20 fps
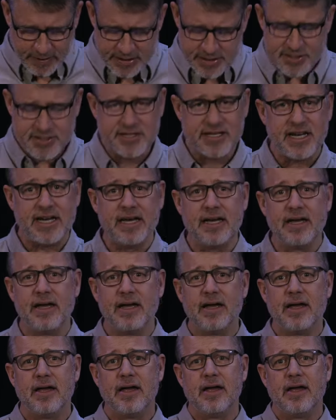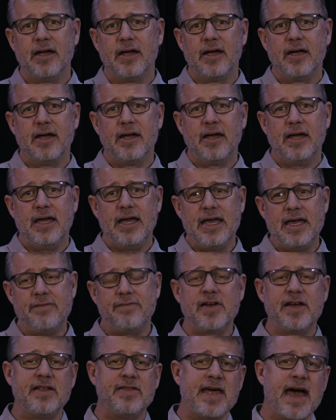You see,
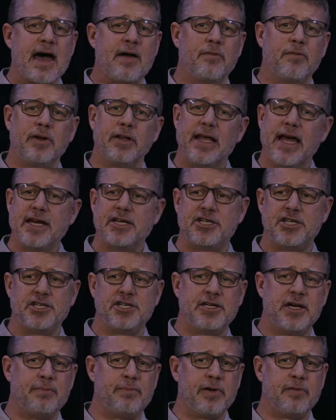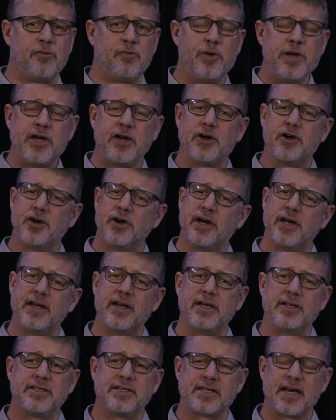even in that relationship, if we
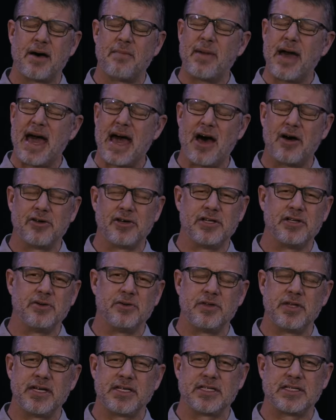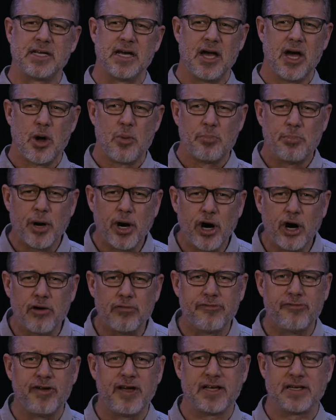could somehow do this
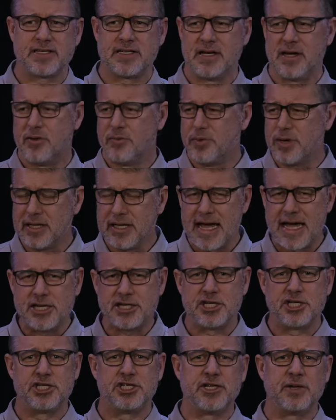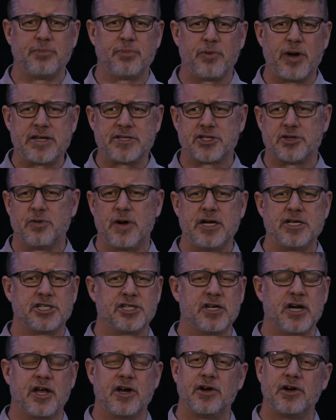perfect relationship
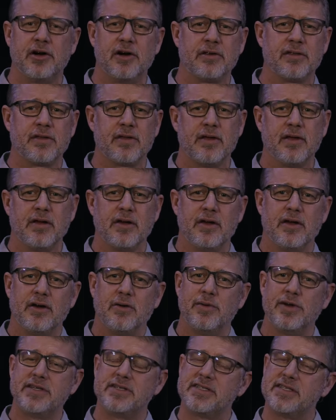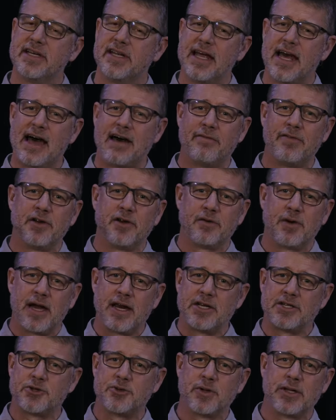restoration on earth, we still have the
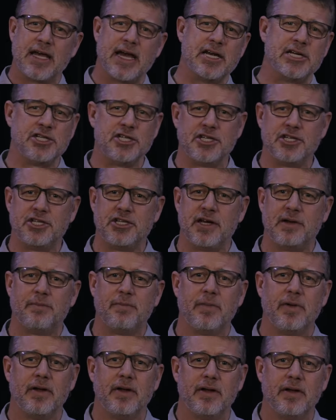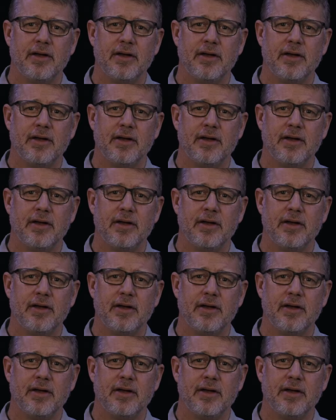greatest relationship